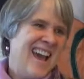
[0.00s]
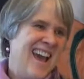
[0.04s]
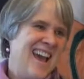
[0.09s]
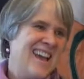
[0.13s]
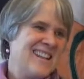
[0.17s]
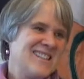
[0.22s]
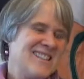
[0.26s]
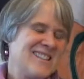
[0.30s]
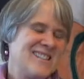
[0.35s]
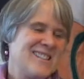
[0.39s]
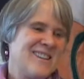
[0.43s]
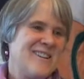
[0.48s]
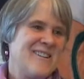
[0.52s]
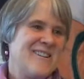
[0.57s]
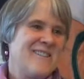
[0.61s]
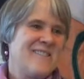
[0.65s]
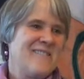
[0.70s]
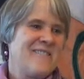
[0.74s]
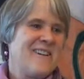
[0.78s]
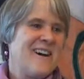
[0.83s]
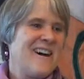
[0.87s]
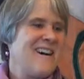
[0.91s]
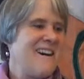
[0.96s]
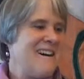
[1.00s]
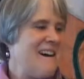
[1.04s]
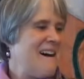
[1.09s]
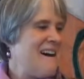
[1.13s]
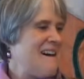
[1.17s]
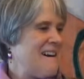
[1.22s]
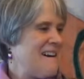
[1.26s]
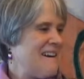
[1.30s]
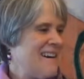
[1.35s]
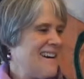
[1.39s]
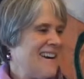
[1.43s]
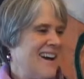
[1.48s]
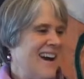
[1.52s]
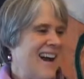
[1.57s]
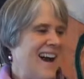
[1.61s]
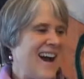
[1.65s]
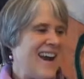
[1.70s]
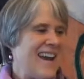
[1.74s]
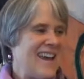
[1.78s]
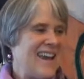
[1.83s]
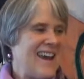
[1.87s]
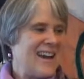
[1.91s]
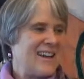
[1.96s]
And so
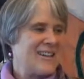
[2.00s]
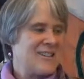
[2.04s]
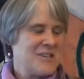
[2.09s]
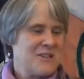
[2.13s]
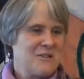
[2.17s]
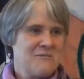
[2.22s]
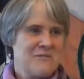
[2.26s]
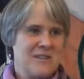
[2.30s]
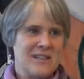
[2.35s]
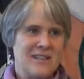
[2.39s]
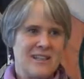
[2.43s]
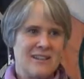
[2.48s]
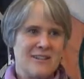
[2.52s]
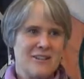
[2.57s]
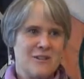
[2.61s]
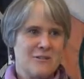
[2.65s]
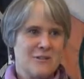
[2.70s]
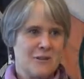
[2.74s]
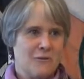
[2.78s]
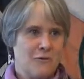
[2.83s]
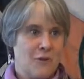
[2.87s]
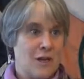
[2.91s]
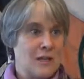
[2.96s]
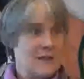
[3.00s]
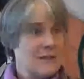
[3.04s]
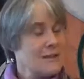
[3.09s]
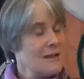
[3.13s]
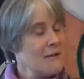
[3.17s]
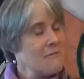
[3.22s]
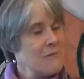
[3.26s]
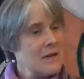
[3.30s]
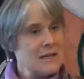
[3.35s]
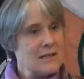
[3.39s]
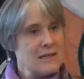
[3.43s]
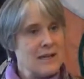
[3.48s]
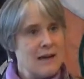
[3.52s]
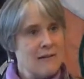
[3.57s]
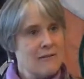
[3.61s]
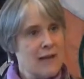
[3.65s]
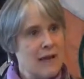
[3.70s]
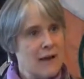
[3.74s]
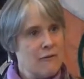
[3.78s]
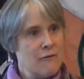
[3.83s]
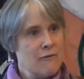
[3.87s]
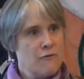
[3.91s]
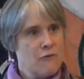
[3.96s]
I had two really close friends that went down
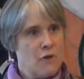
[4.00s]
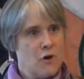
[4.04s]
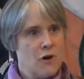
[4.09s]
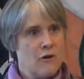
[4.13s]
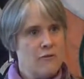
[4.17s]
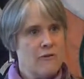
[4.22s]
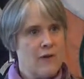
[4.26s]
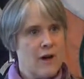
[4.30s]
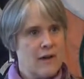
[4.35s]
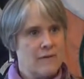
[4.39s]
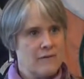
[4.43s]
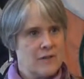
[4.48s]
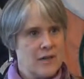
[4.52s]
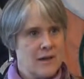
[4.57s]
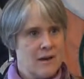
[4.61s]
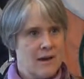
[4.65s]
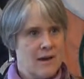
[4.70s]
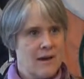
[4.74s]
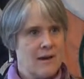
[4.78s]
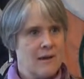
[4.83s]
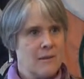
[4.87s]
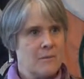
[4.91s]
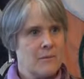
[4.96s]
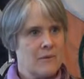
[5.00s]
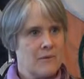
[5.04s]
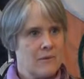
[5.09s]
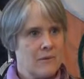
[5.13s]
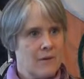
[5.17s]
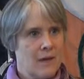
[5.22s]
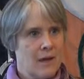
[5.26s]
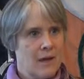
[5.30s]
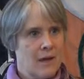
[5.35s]
like 4 or 5 times.